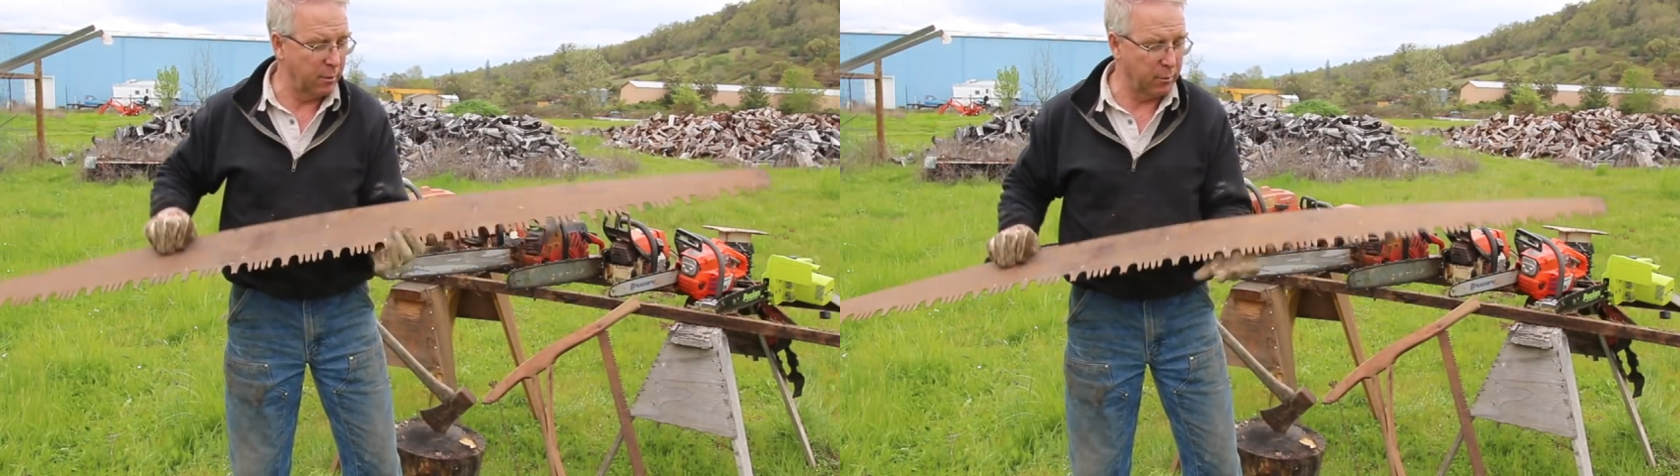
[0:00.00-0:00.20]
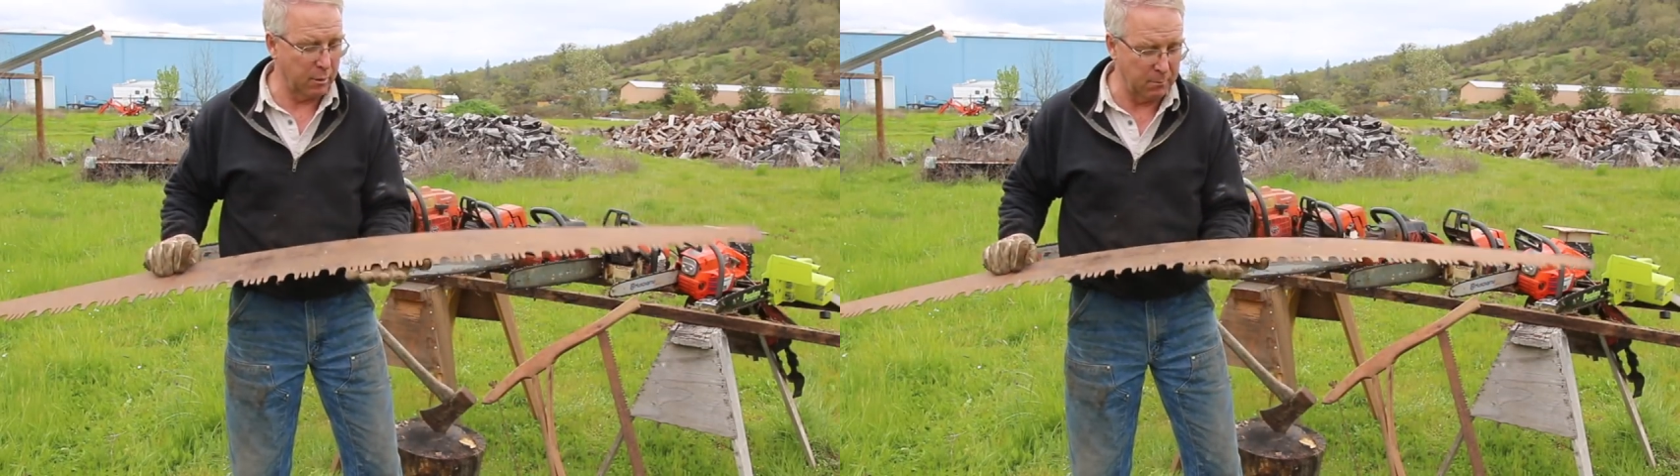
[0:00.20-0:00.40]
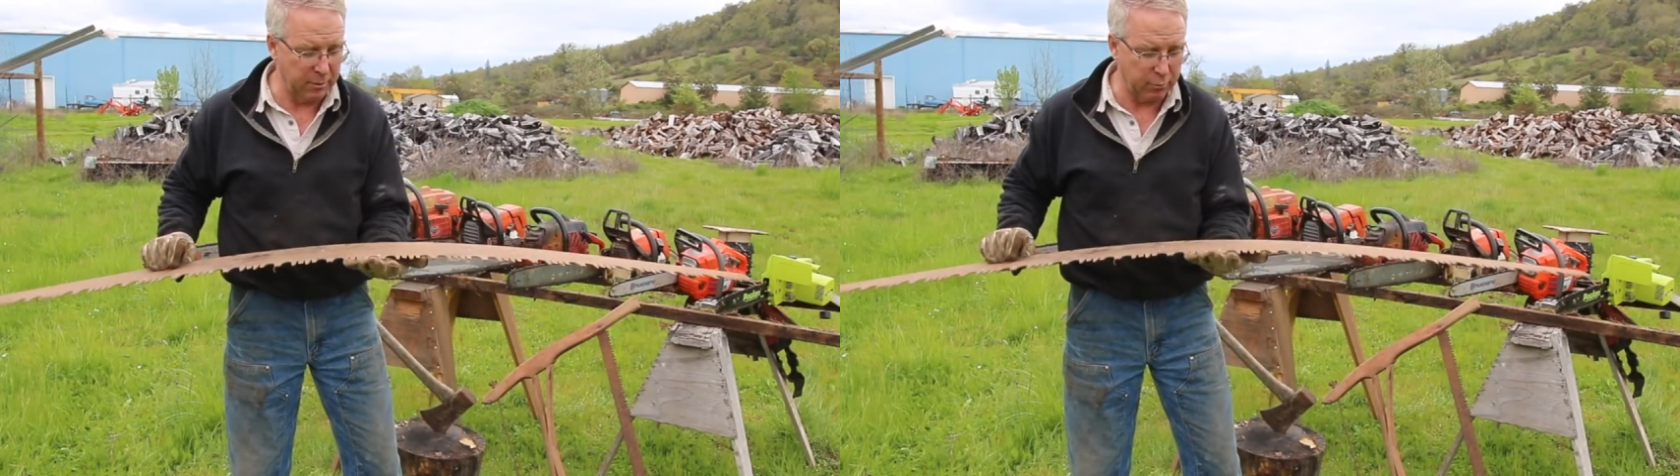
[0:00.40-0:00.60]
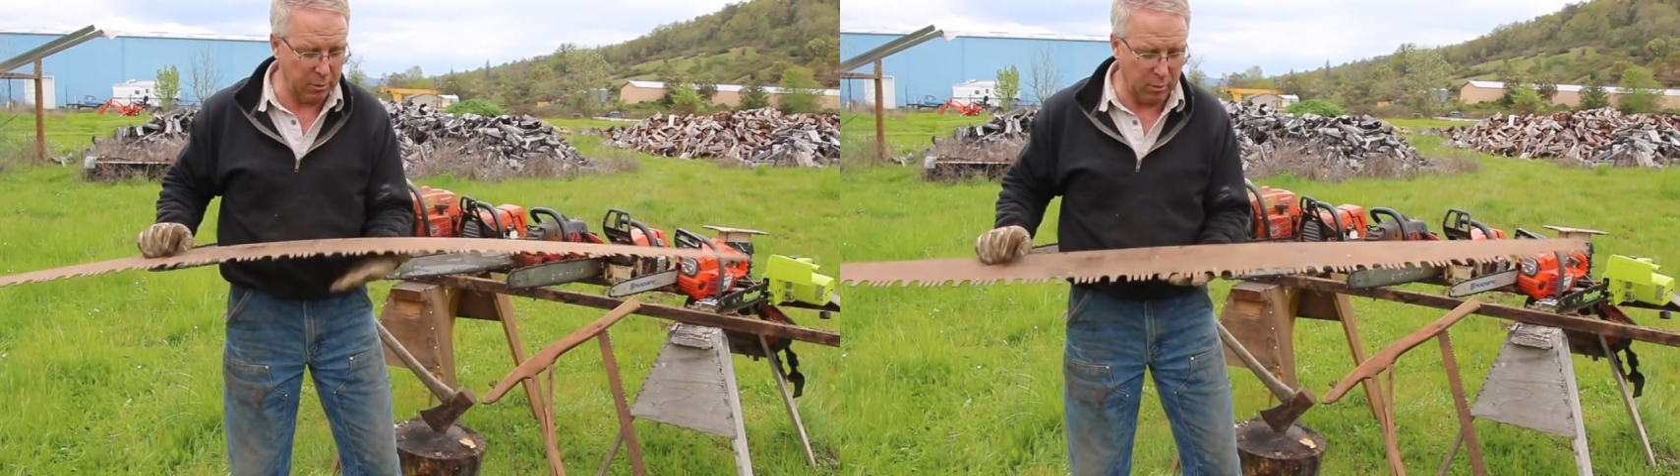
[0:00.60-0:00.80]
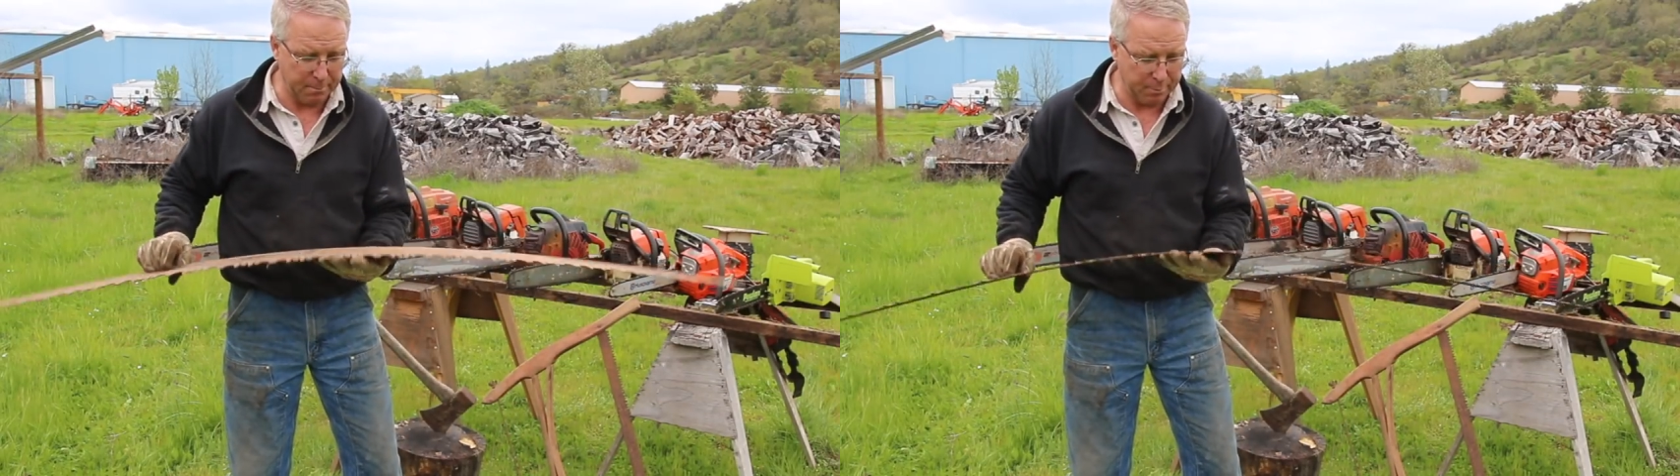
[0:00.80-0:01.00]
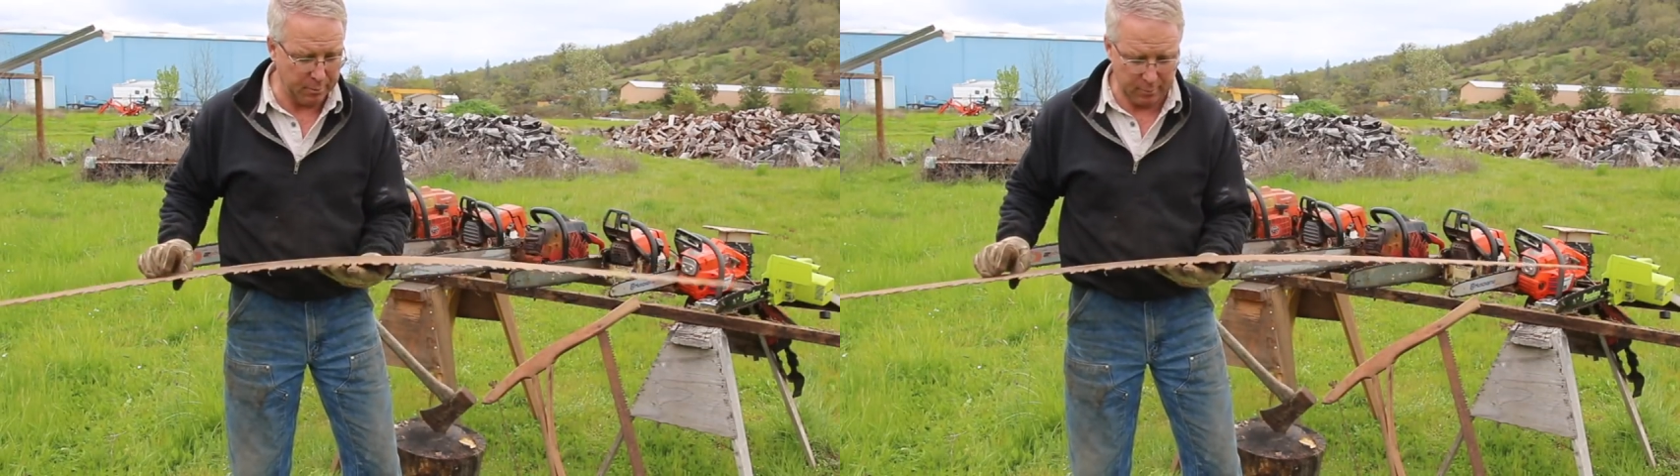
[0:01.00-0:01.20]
with a misery whip.